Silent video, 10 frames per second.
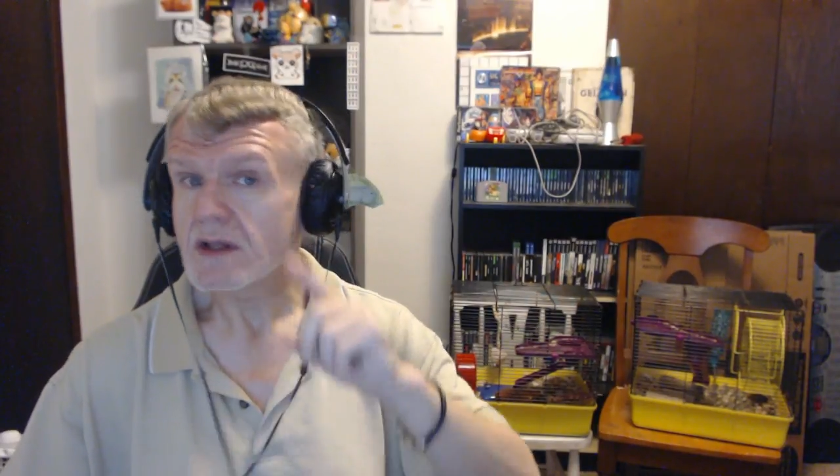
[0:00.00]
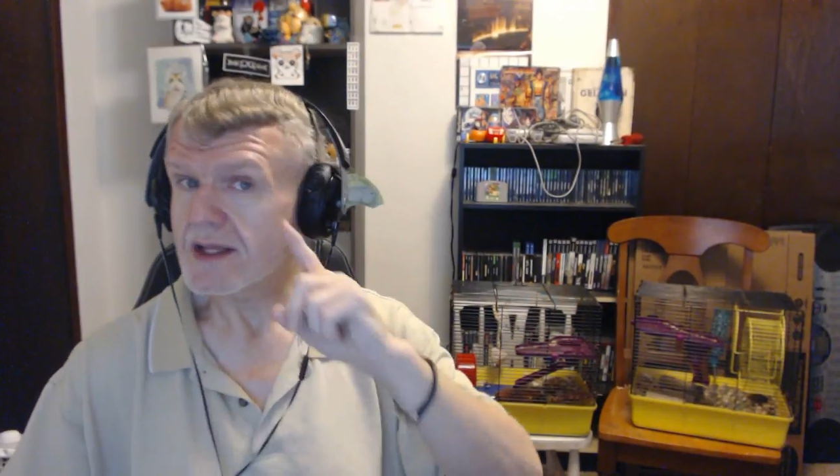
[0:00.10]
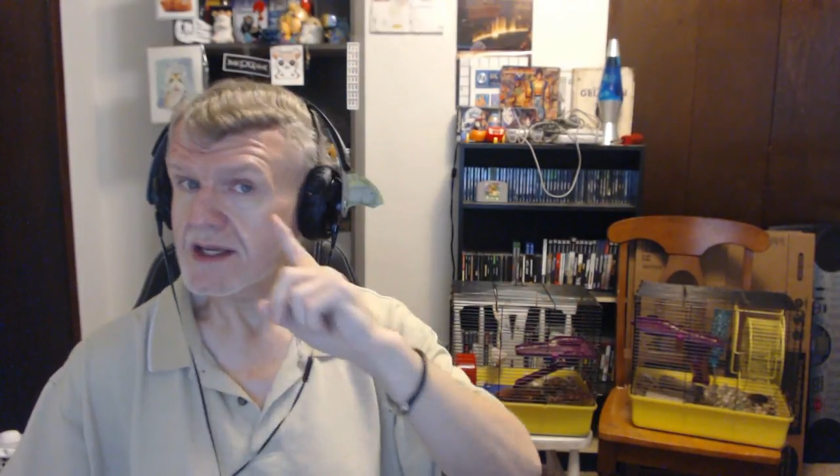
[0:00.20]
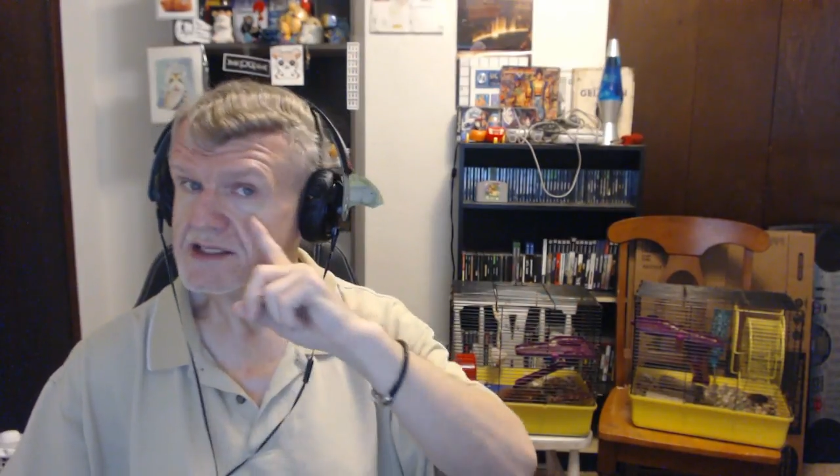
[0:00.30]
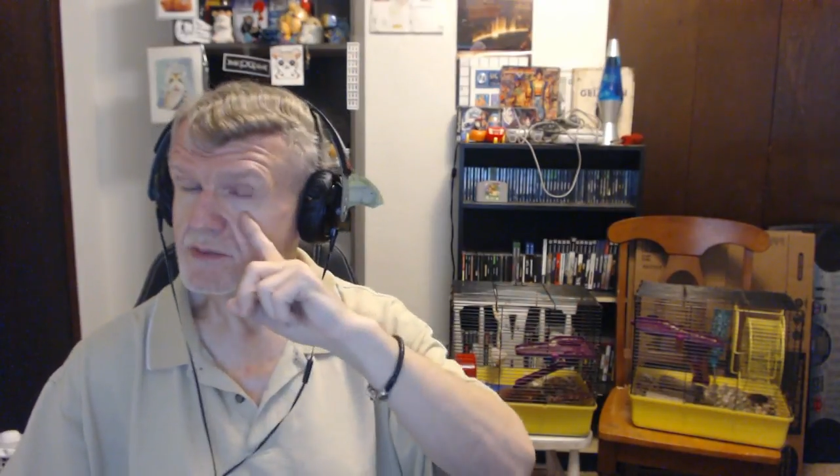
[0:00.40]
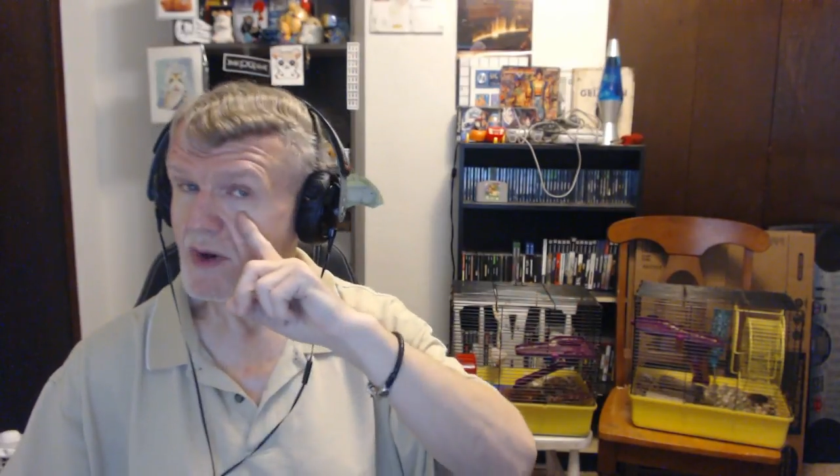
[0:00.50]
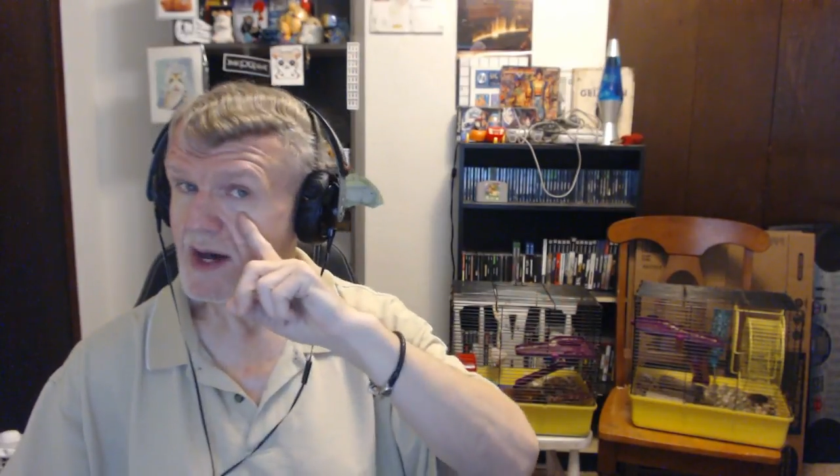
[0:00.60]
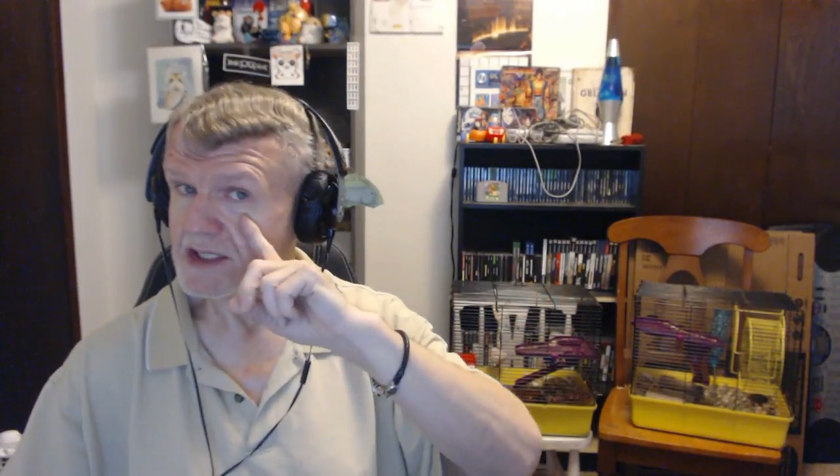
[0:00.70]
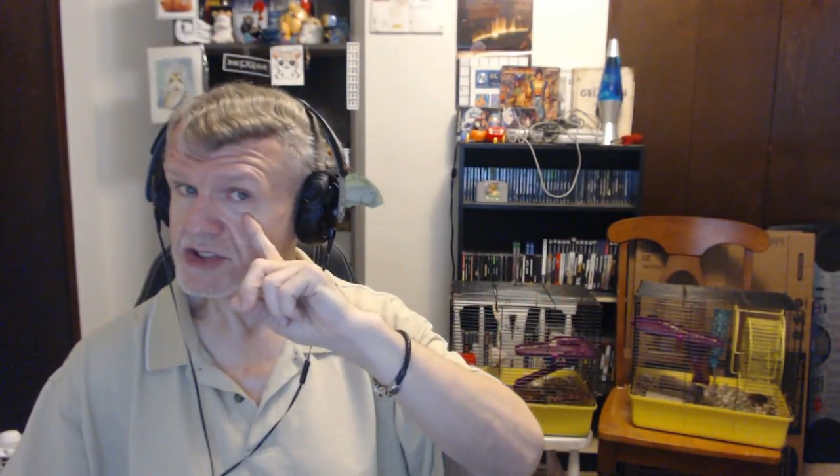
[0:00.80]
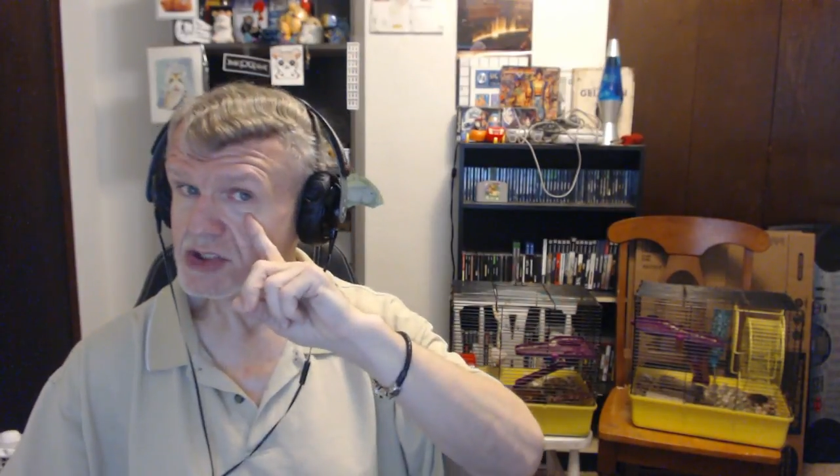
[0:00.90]
let us
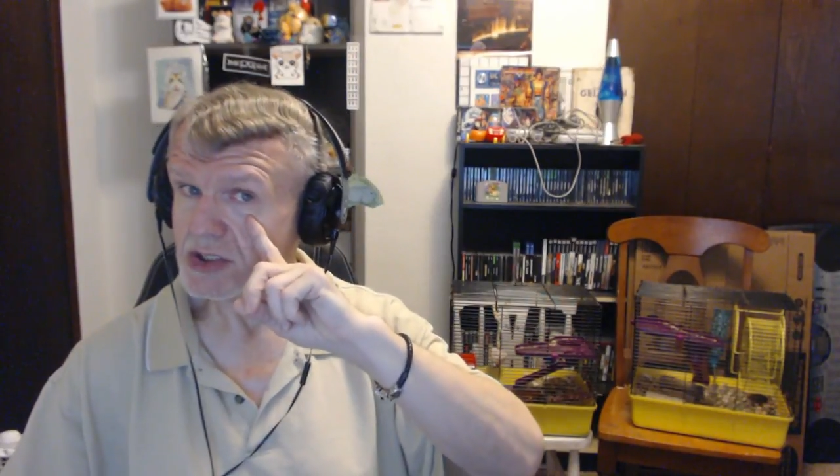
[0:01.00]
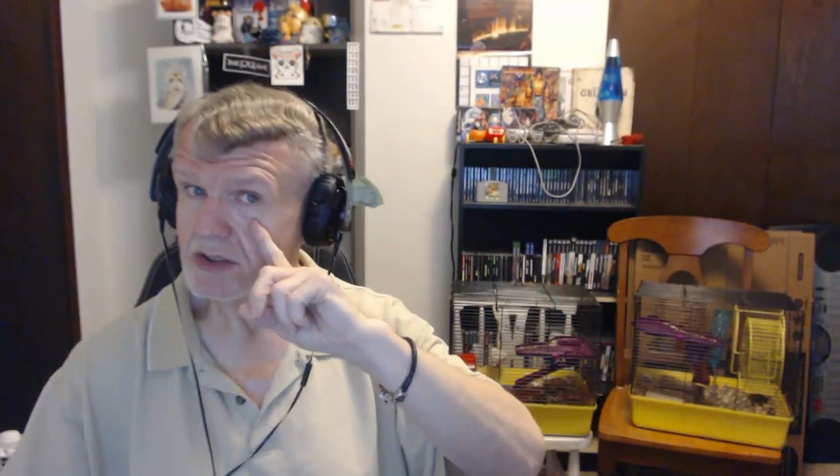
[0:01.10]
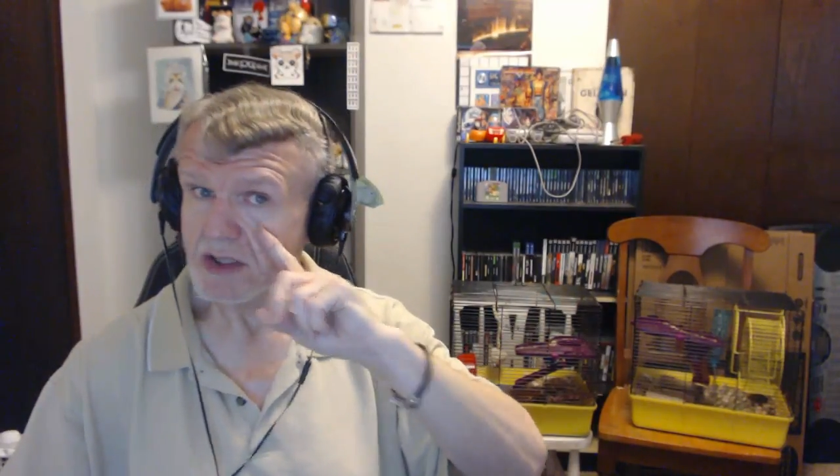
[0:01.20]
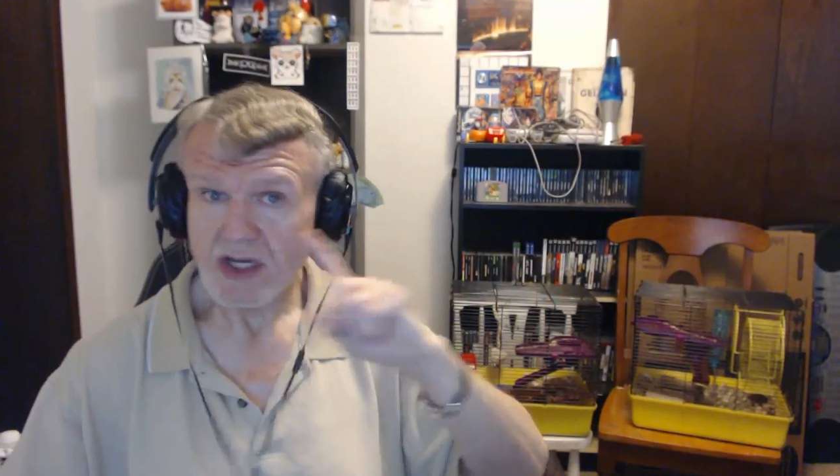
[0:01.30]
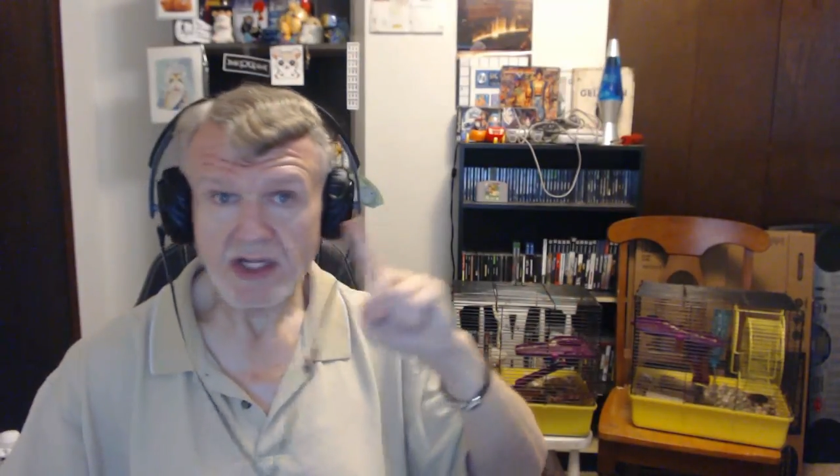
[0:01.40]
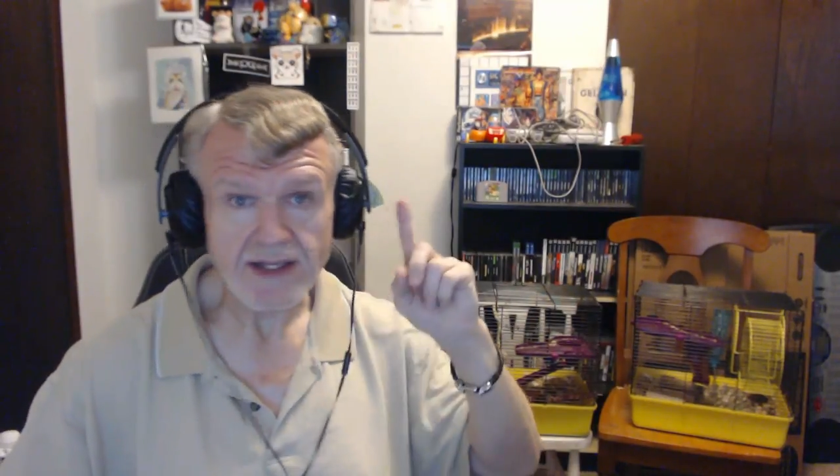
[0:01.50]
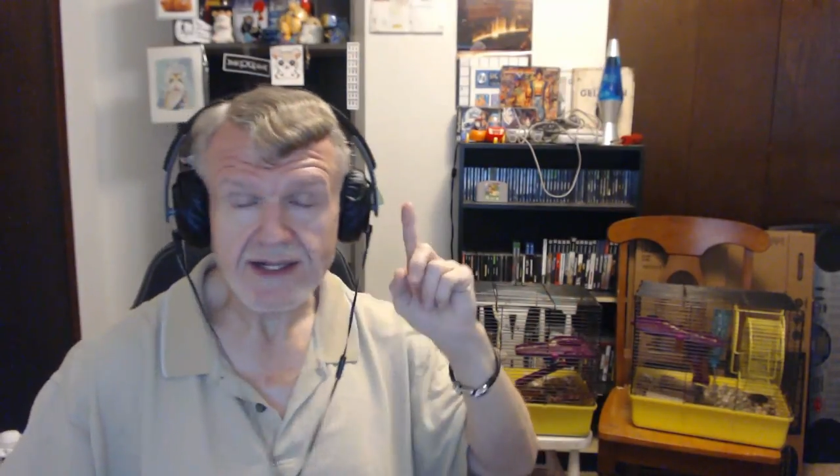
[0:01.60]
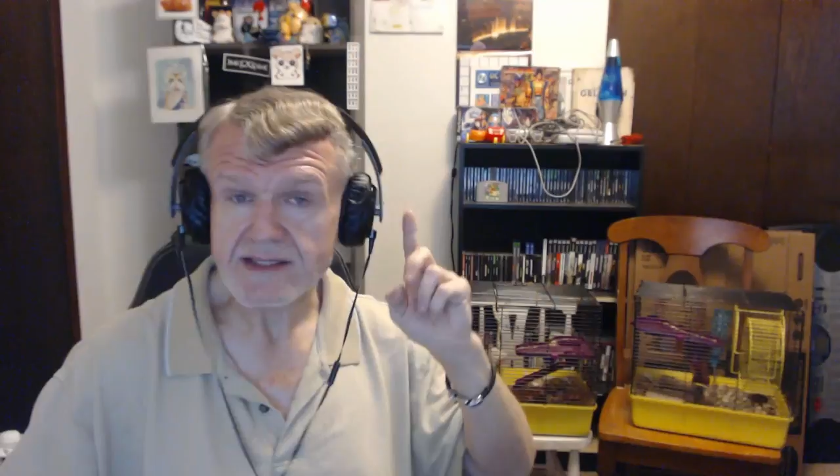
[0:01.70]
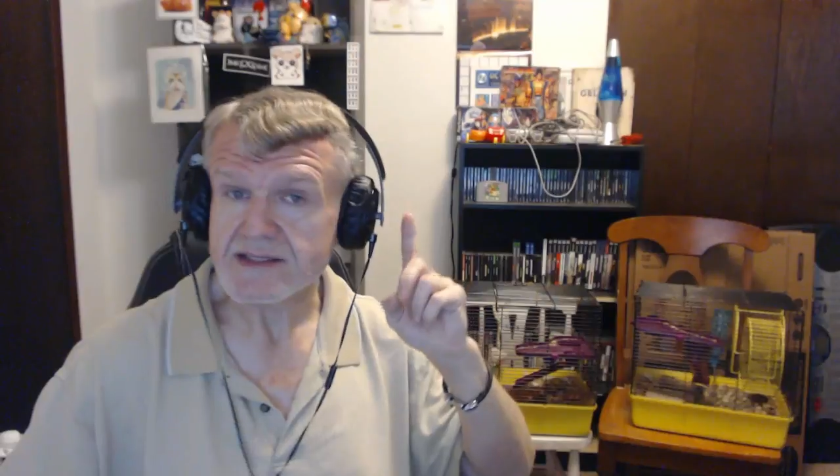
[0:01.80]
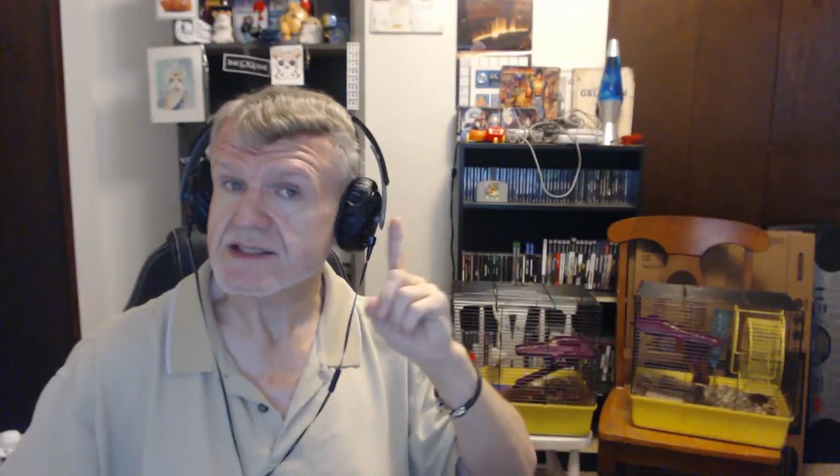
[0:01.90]
watch,
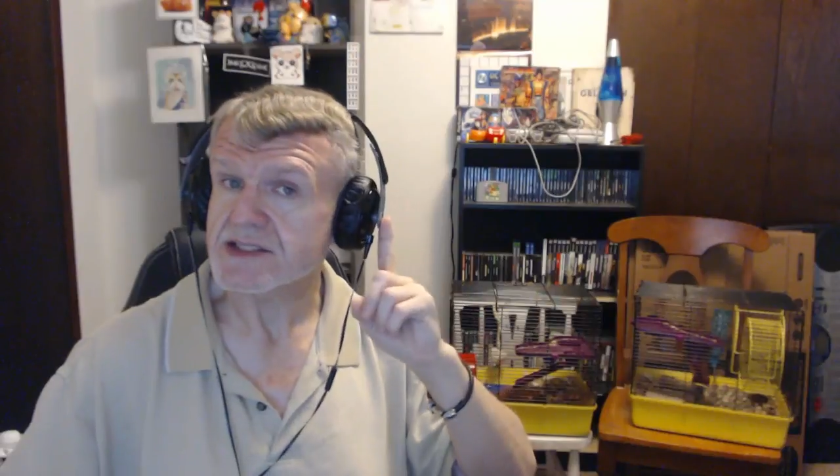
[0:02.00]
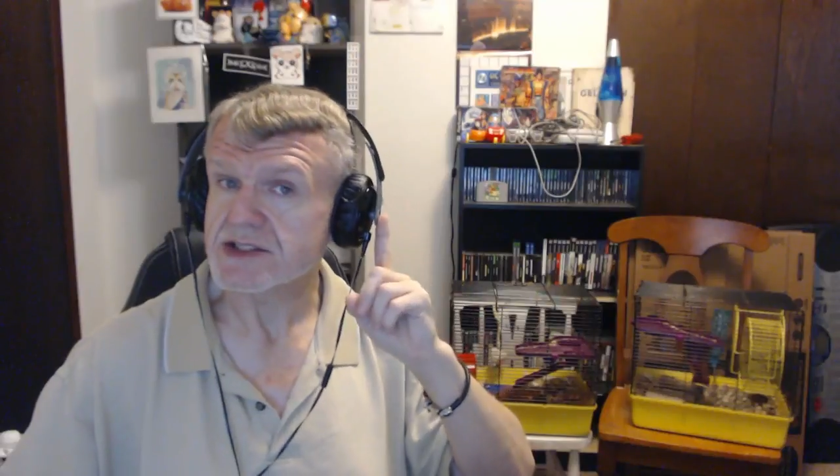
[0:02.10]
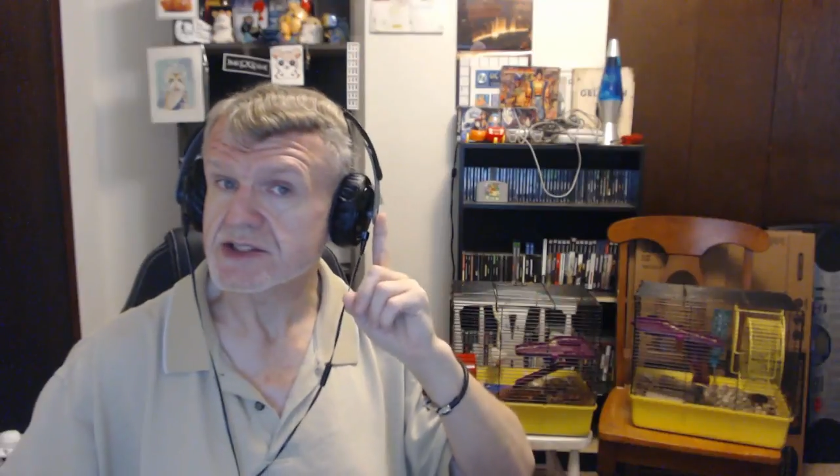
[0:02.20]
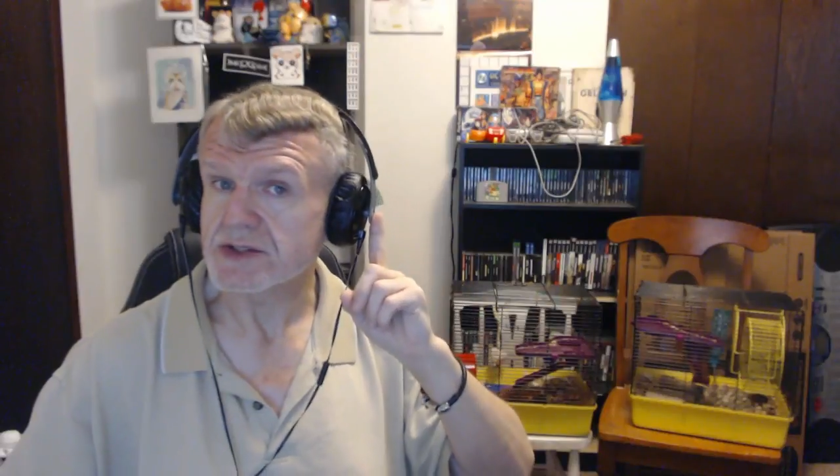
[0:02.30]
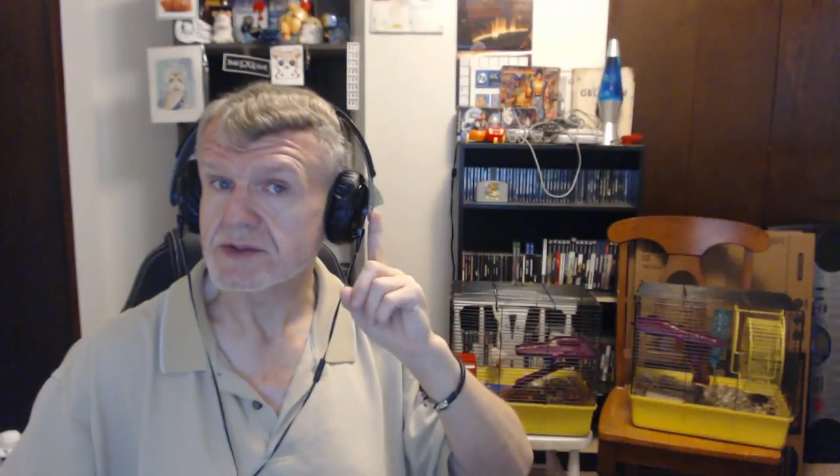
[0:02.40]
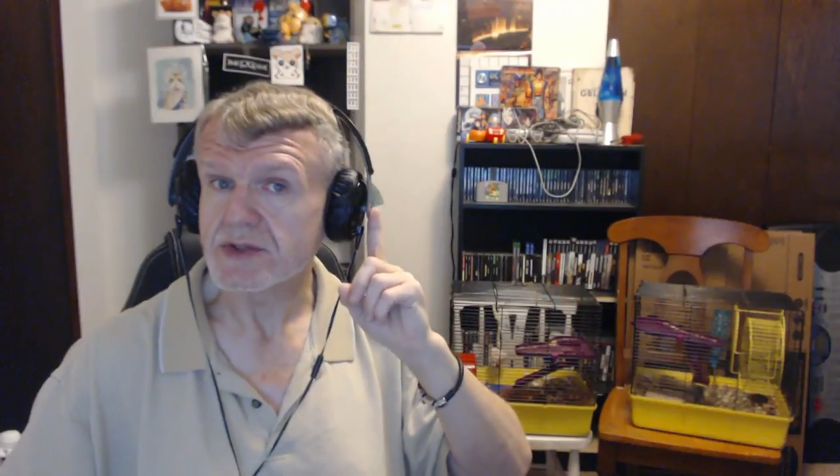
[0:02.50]
let us listen to,